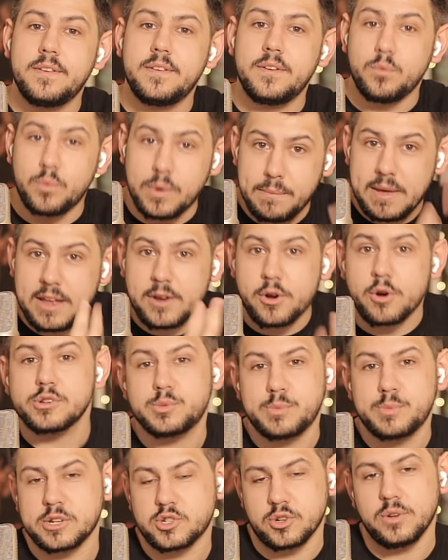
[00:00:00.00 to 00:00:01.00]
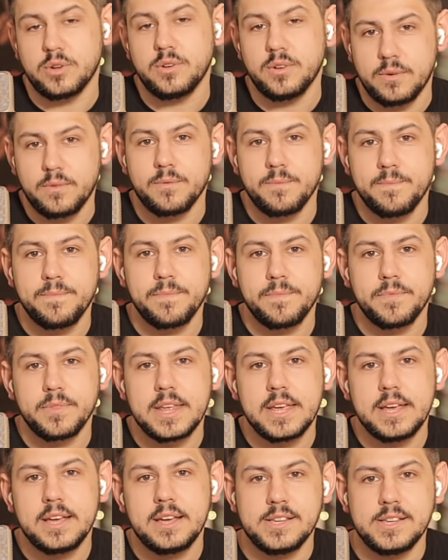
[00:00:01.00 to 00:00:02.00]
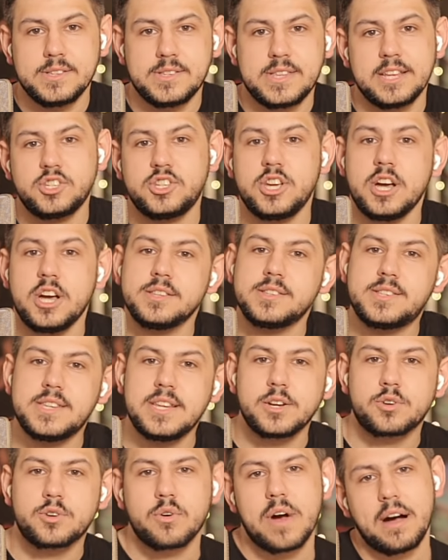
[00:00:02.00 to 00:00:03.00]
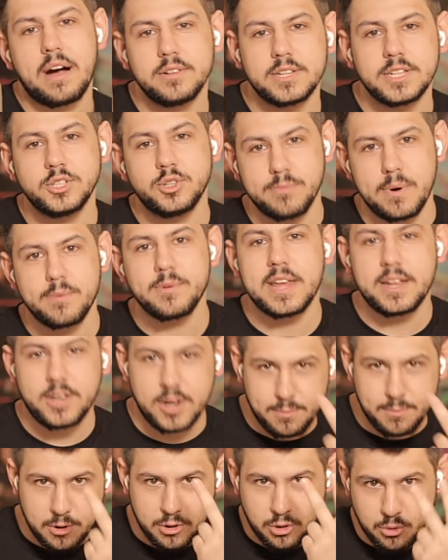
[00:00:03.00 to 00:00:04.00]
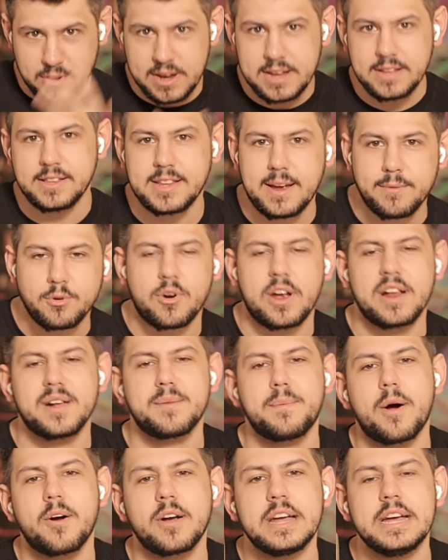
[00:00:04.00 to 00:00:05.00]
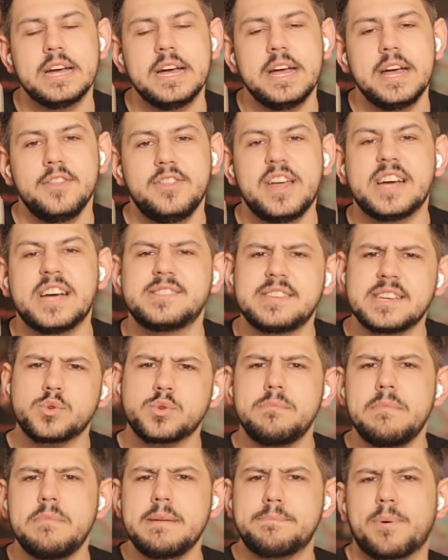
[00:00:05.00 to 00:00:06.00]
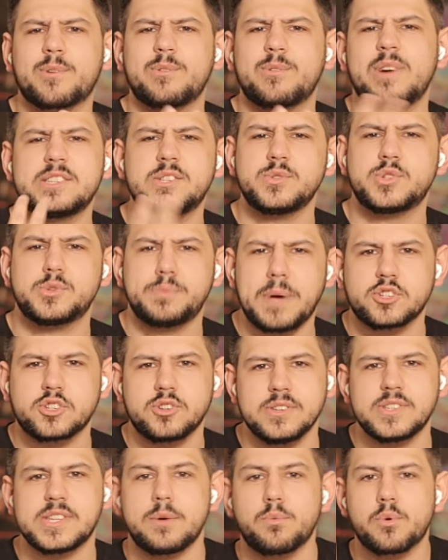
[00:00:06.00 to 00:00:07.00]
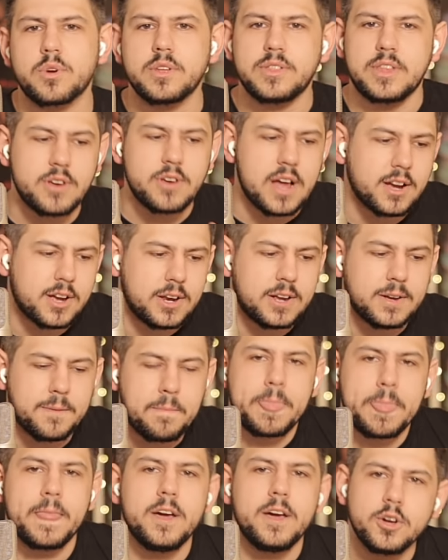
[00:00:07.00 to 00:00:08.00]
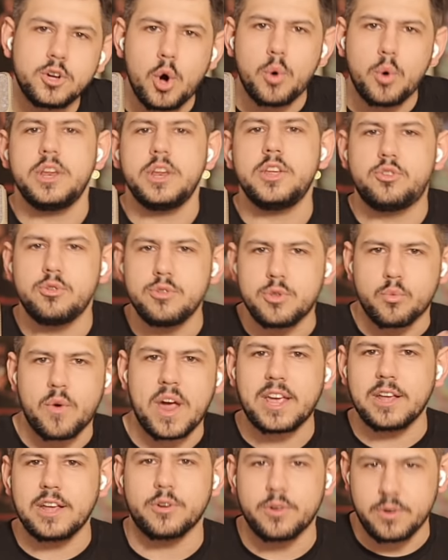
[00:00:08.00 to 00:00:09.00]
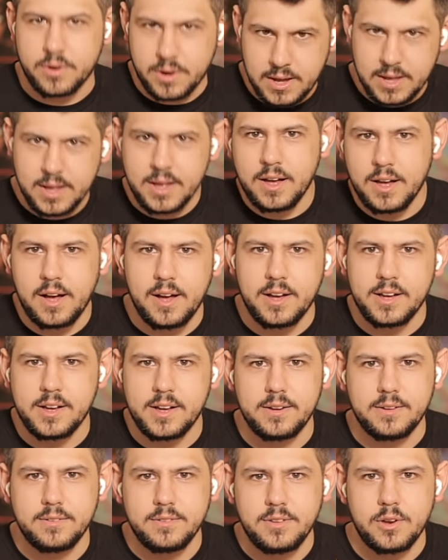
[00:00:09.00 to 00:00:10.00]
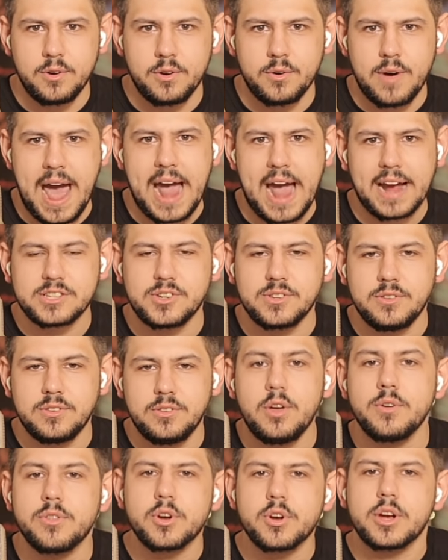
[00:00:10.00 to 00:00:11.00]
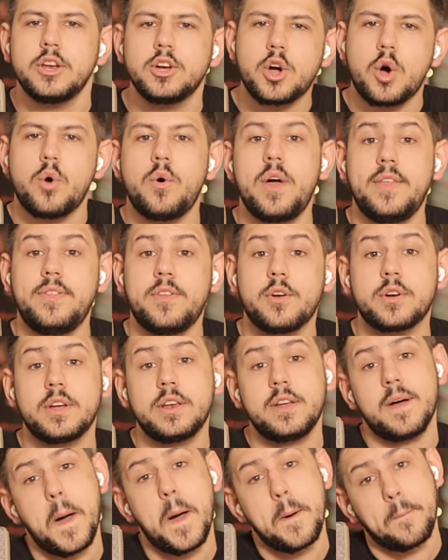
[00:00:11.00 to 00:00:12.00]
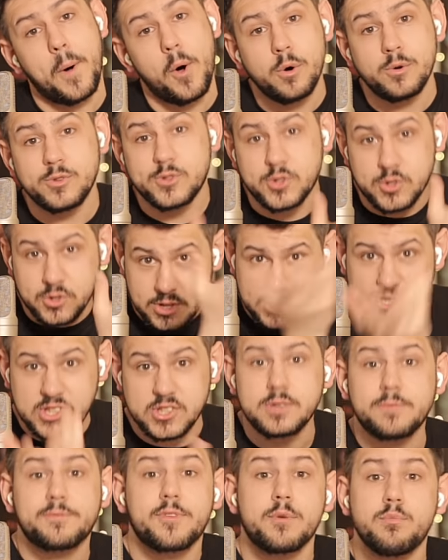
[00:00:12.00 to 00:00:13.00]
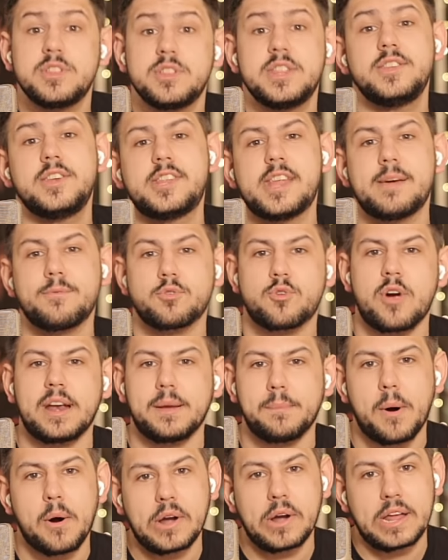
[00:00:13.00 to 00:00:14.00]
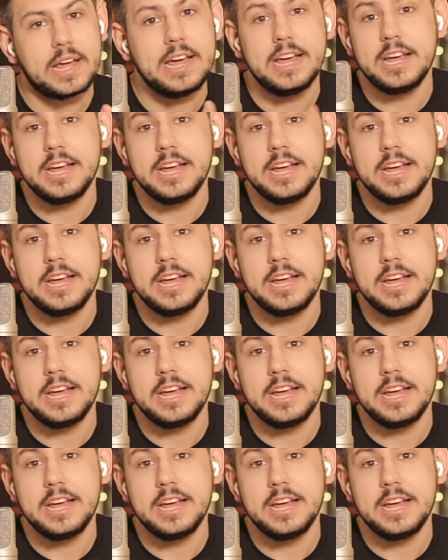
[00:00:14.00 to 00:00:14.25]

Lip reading: What made her special is that she unseated Crowley. Do you remember that number three in the Democratic Party? That's what made progressives special, is that they're not going to go in and do the regular, act. No, they're going to go and they're going to oppose the system from within the Democratic Party.